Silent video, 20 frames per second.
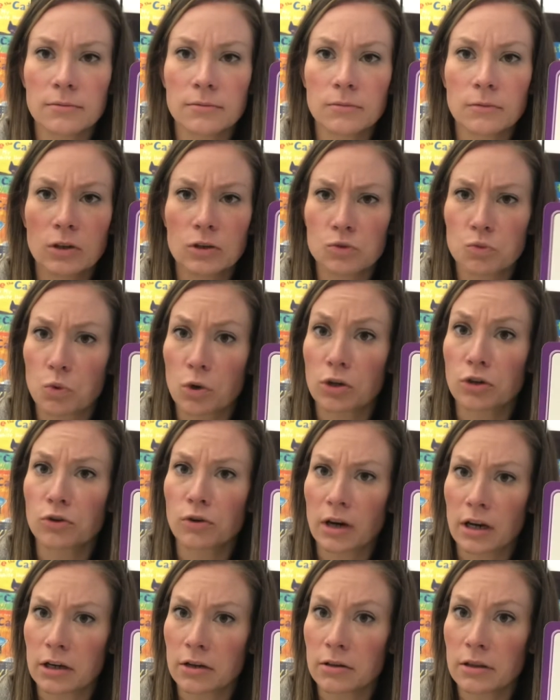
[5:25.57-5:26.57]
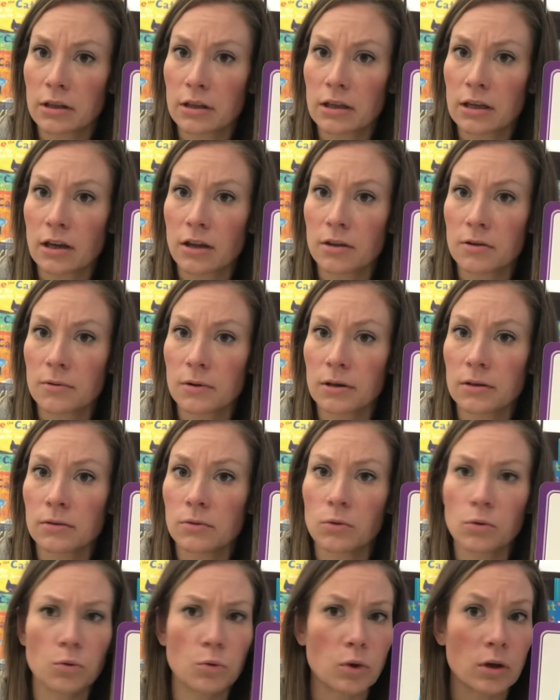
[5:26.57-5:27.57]
Is one greater than the other one?
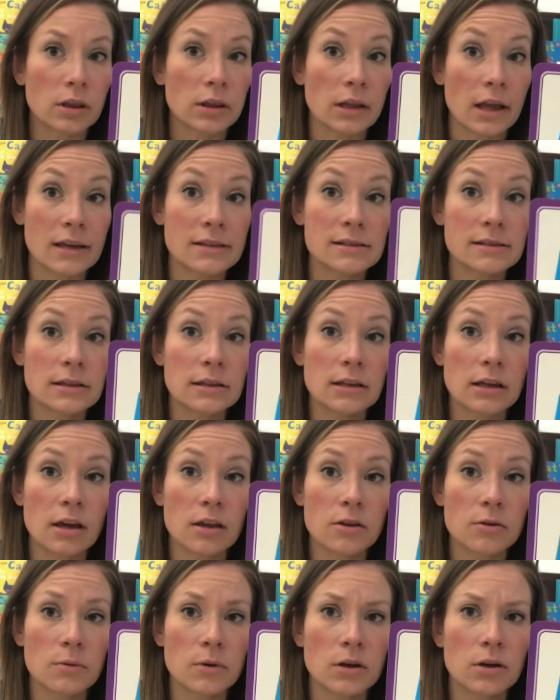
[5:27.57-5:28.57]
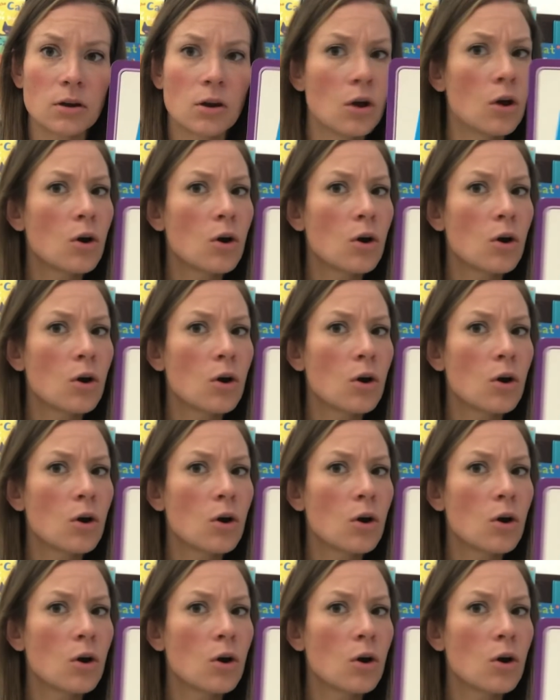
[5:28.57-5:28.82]
One less than the other one?